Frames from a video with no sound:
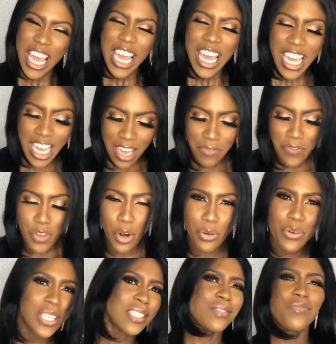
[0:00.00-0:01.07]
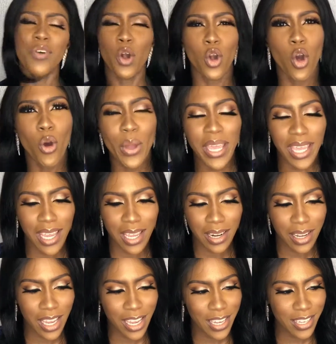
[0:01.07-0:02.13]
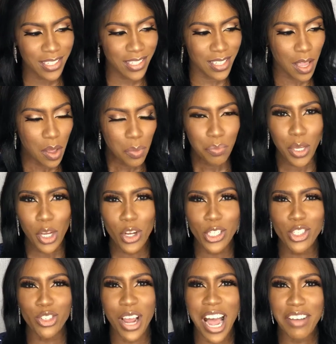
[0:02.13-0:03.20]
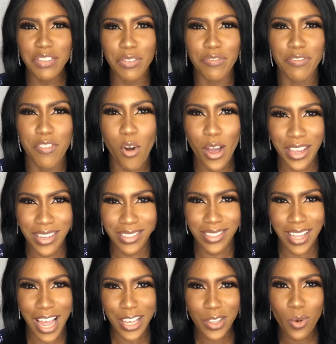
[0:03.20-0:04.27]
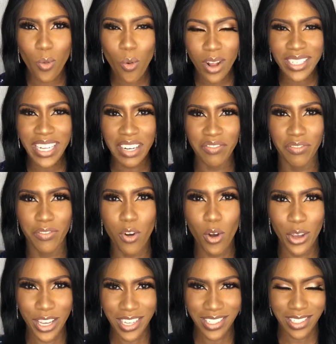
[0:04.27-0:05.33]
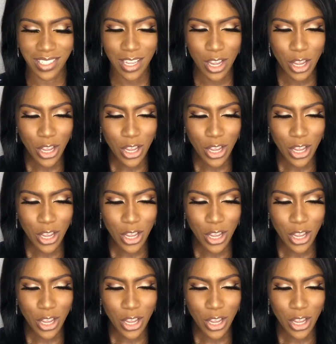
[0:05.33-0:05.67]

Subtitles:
If your reason for going in is because you have a voice and you want that voice